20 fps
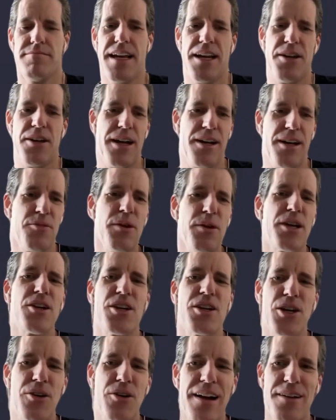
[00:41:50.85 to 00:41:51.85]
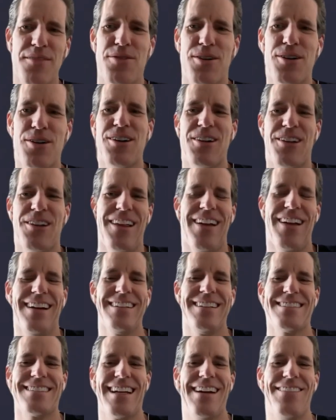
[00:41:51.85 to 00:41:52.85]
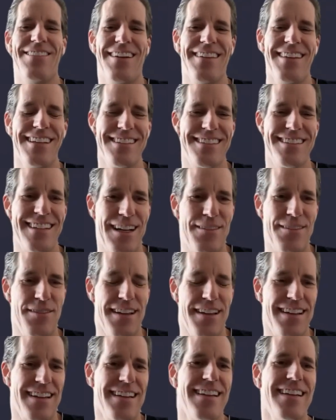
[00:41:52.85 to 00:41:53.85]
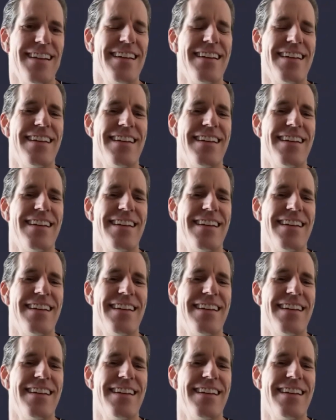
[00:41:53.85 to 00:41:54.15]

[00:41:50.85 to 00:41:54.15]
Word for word: Anyway, we could go on for a long time on this topic. Yeah.